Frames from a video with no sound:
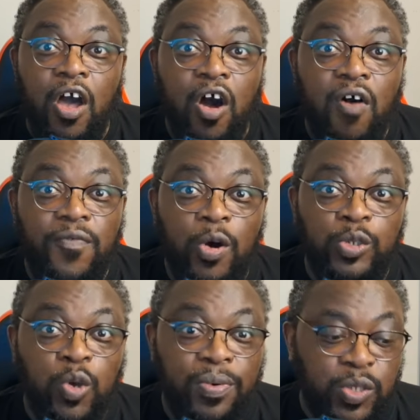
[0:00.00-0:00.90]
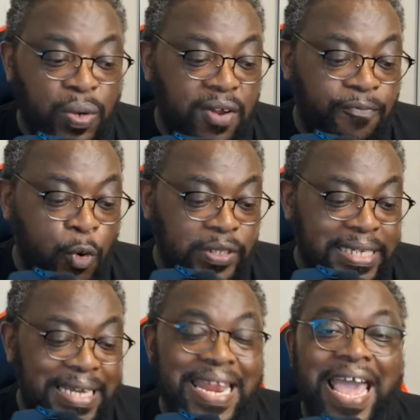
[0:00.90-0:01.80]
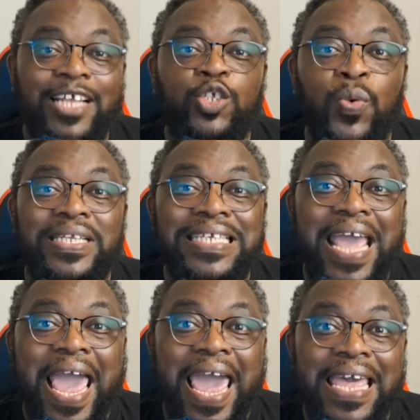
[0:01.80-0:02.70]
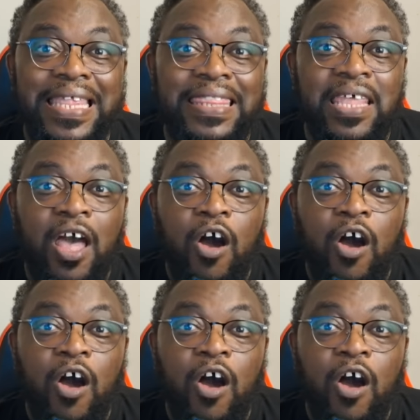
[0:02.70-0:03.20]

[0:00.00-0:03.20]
of October 2014 and 28th